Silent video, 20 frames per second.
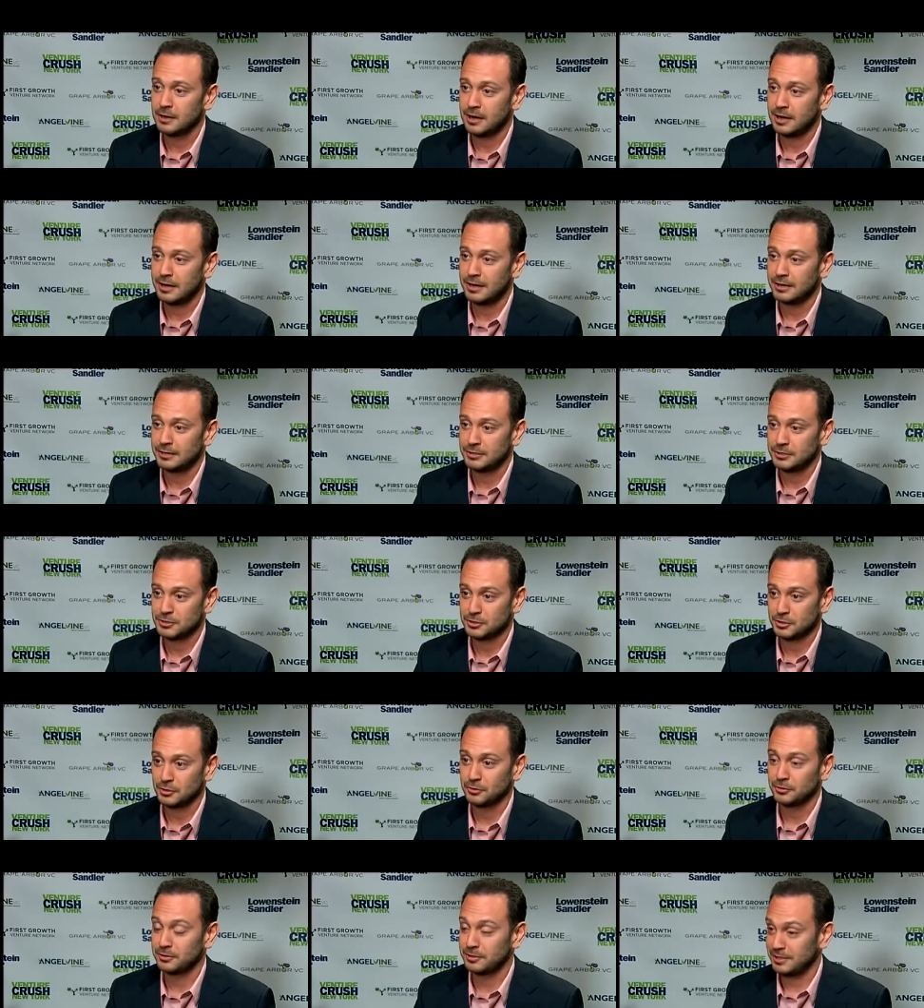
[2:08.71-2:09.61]
Uh,
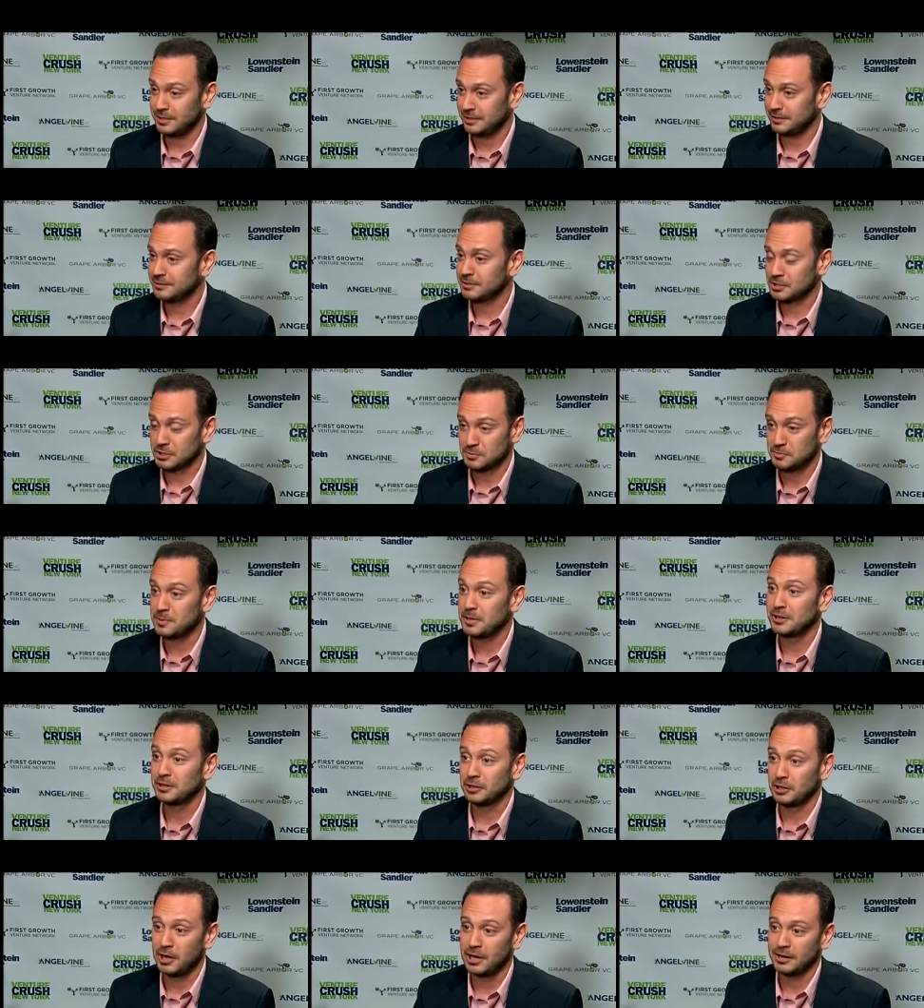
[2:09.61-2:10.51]
so the, there's
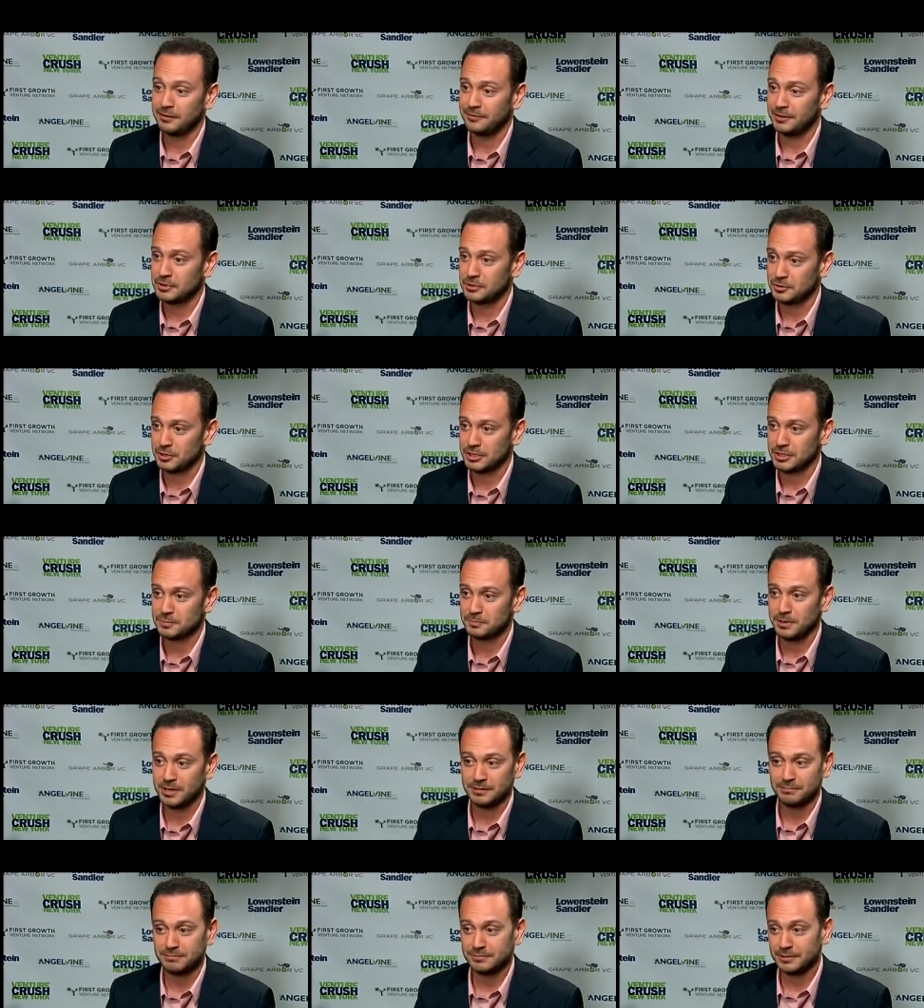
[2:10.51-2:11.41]
been a lot of
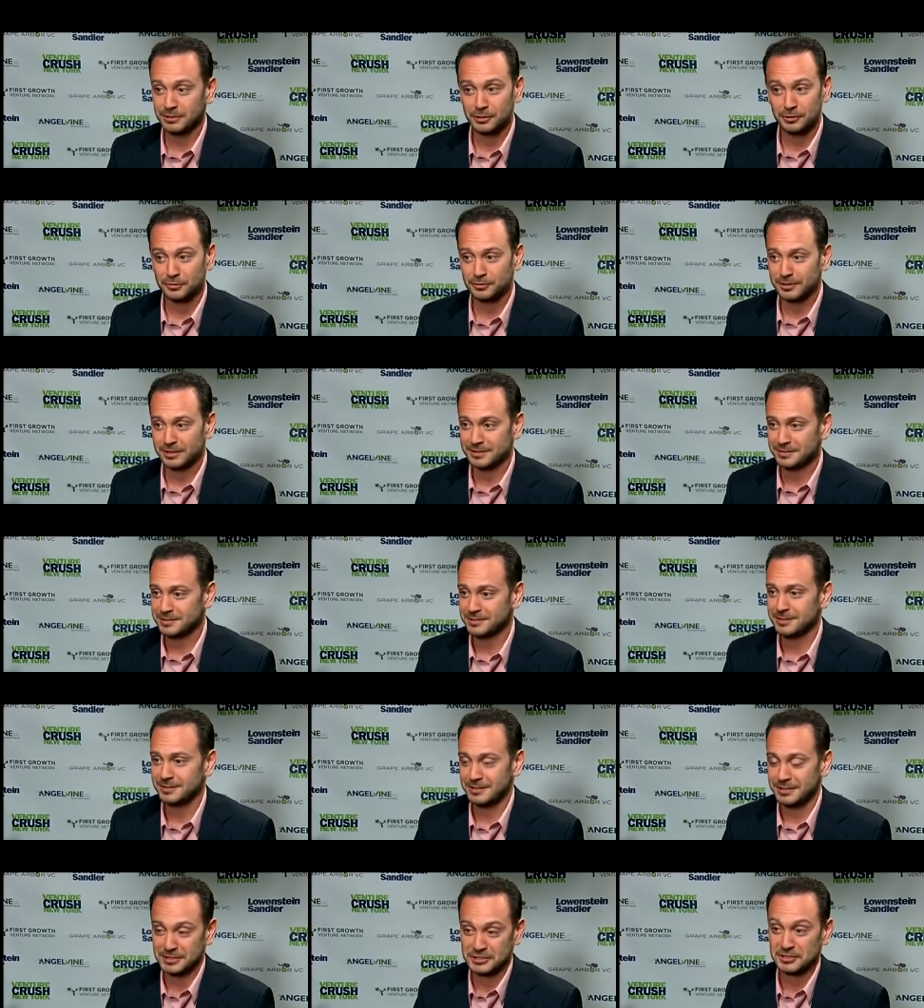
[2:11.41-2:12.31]
interest, but you know
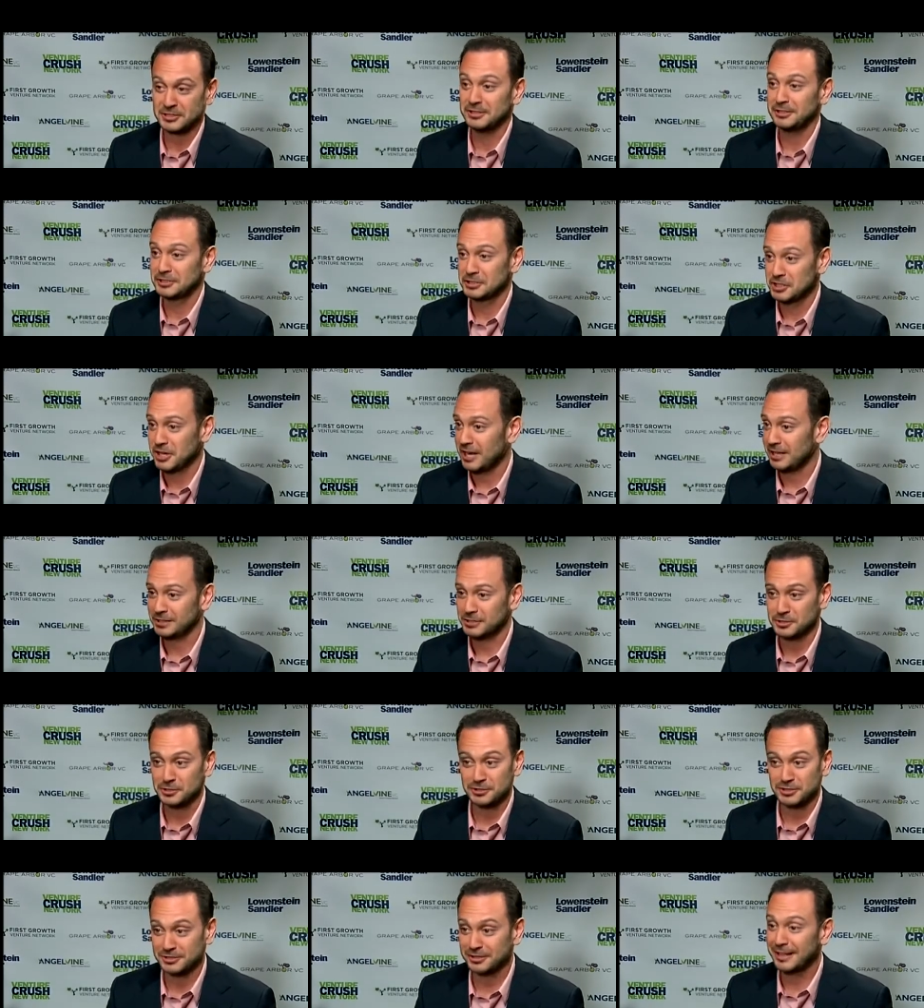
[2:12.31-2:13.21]
it's it's still a
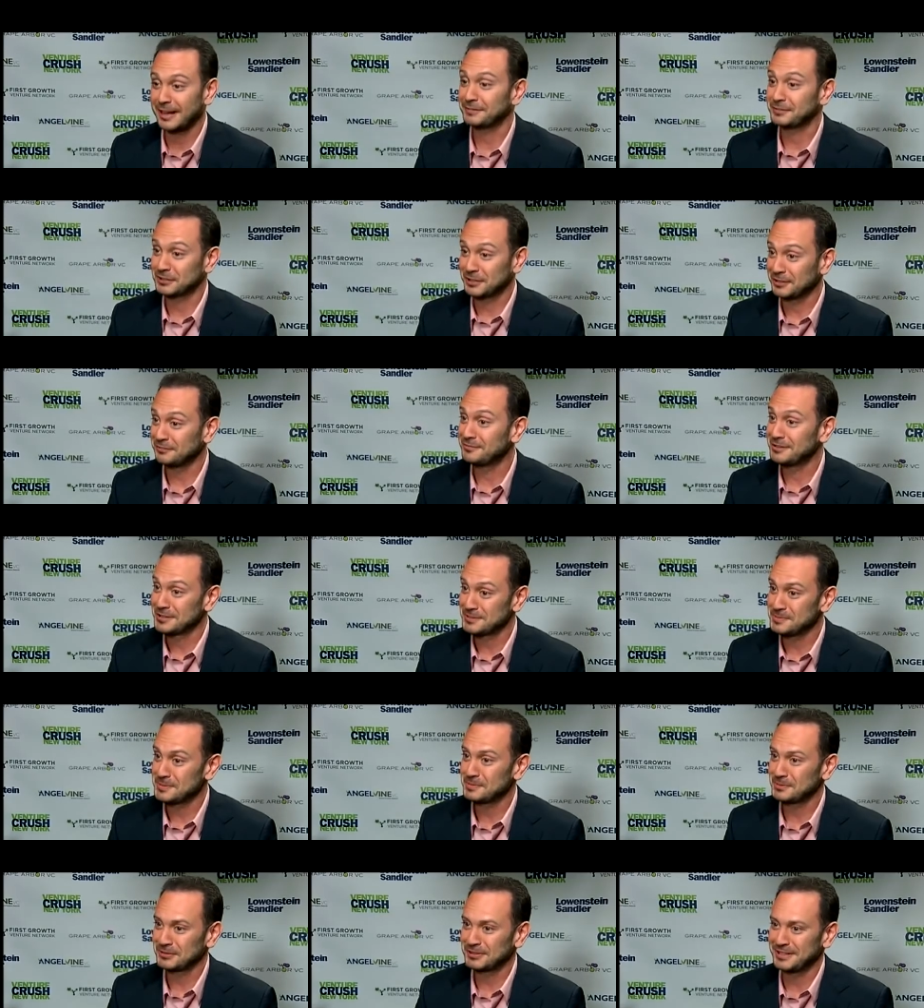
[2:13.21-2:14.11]
challenge. You still have to
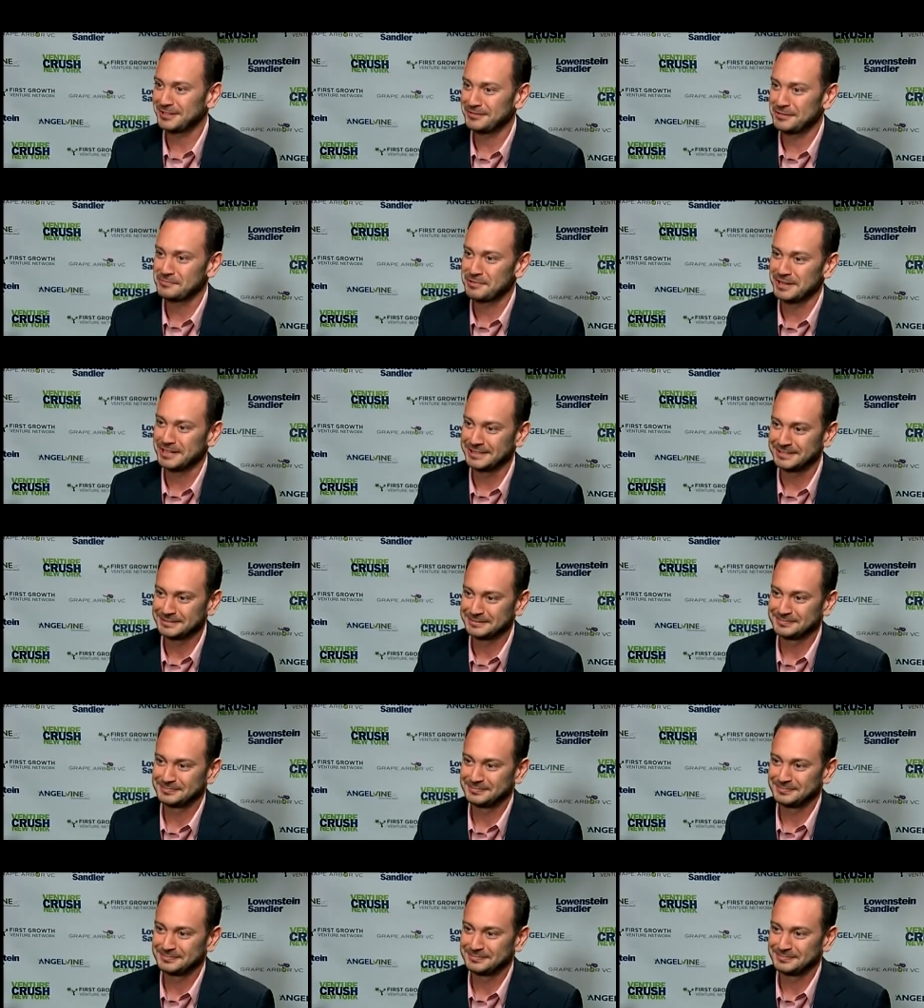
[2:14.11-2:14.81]
convince people to give you money.